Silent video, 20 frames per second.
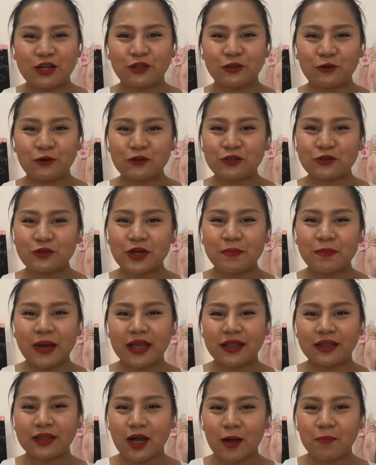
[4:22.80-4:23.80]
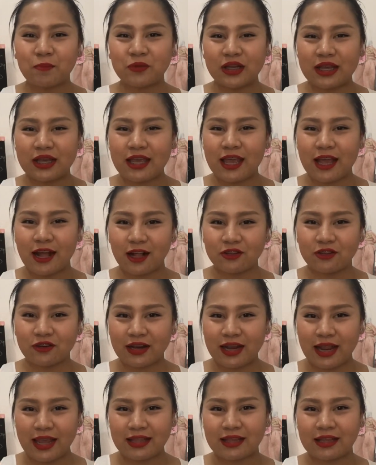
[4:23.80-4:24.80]
Those were my top 3
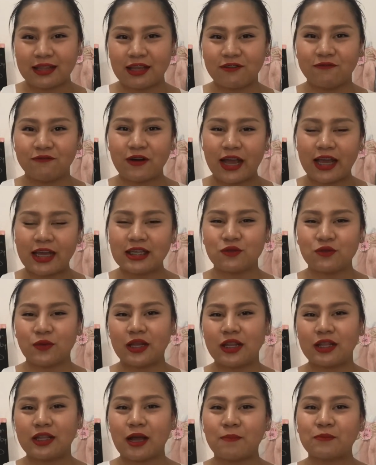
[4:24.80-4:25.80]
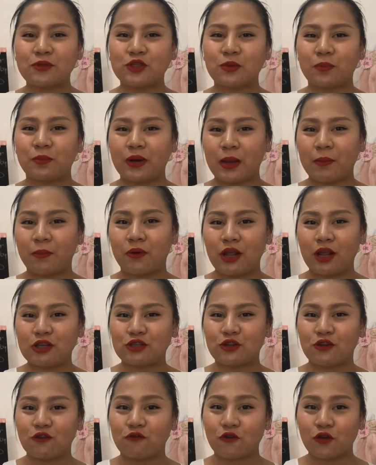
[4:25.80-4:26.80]
health-related advice when it comes to
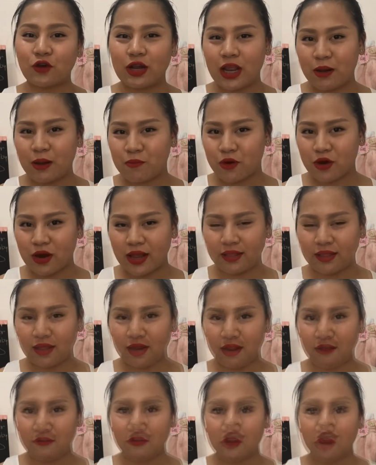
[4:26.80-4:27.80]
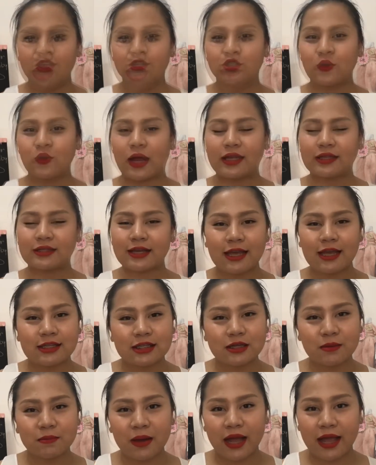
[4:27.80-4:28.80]
preparation for labor and delivery. So
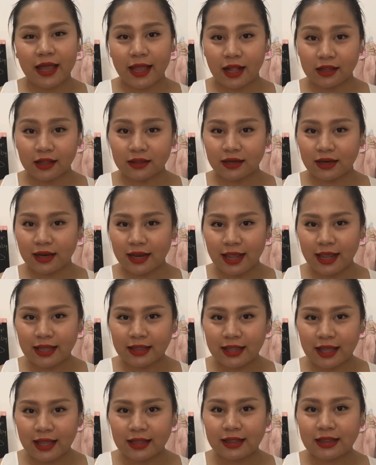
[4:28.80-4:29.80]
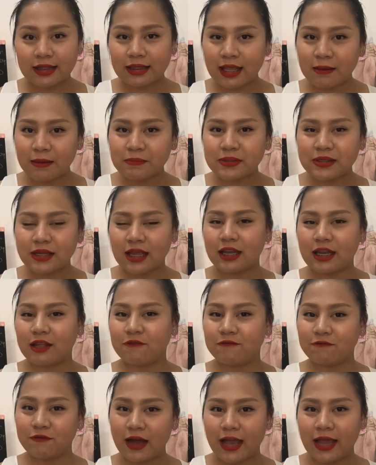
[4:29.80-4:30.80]
aside sa mga health-related tips and
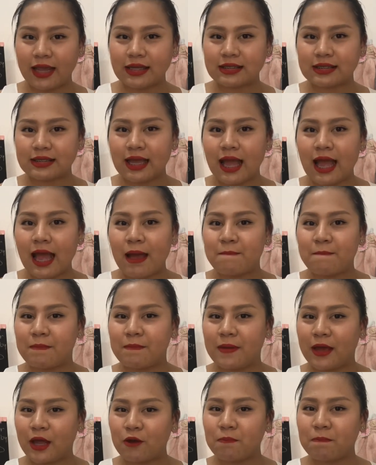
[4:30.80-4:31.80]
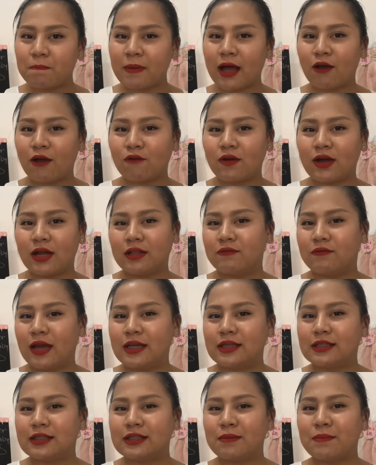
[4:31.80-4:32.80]
advice, meron pa akong
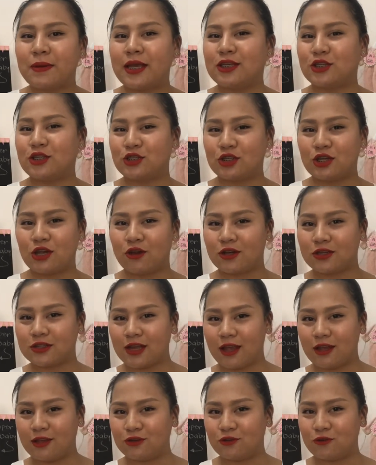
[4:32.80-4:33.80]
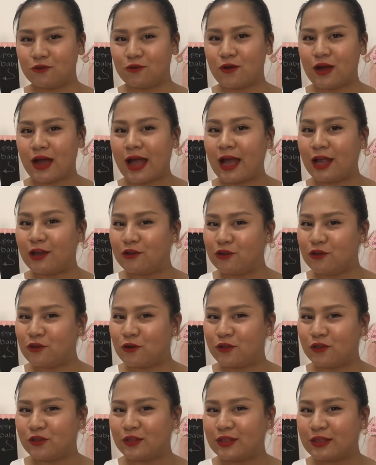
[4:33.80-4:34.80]
advice na mai-share sa inyo. Ano
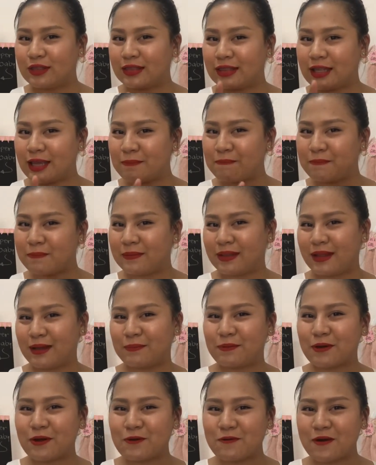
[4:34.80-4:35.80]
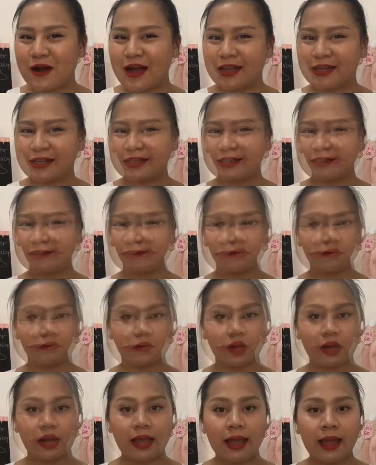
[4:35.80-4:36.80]
yun? Tip number
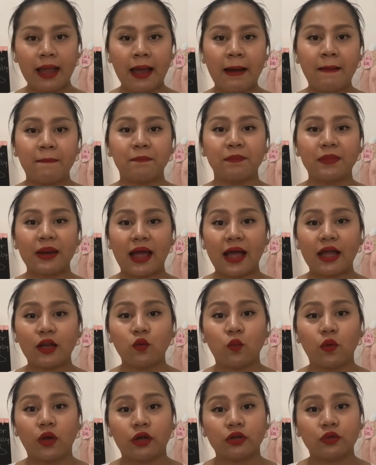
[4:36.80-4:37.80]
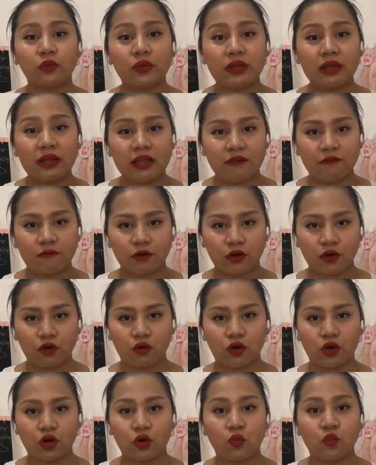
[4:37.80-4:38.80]
1. Plan where to deliver
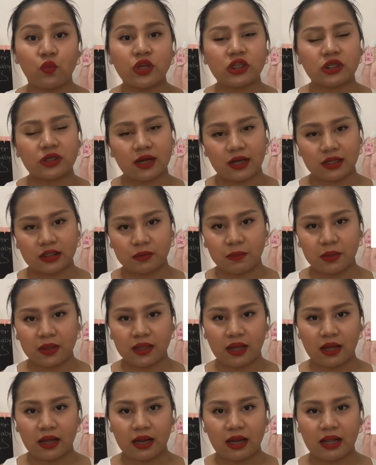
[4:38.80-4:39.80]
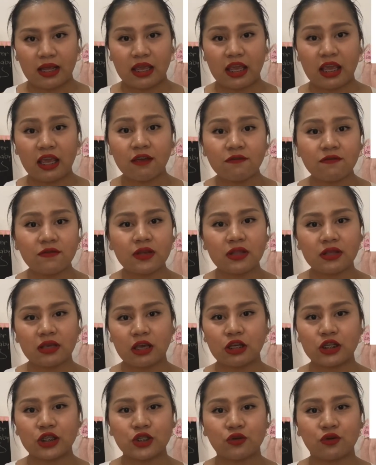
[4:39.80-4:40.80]
or which hospital. If in
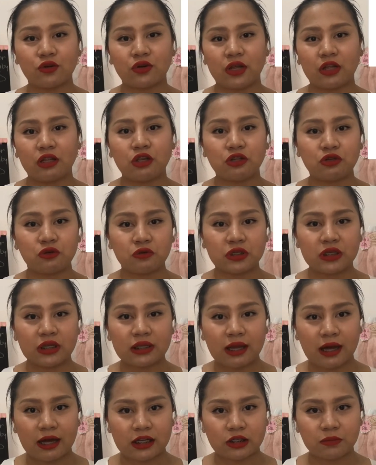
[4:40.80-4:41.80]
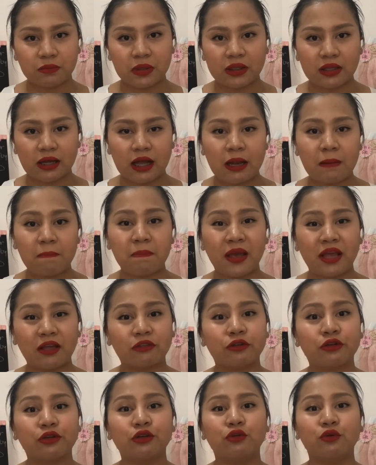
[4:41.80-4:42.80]
case you already chosen the hospital,
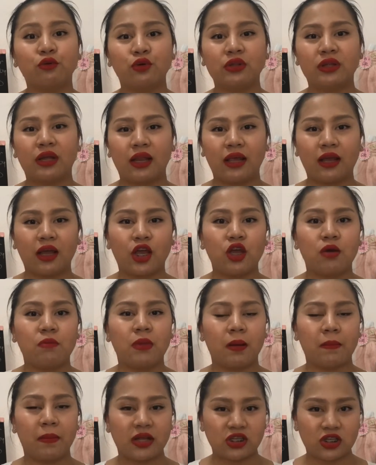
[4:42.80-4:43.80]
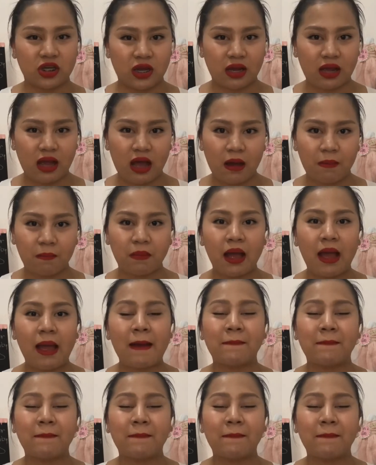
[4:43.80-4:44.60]
better doon na rin kayo magpa-check up.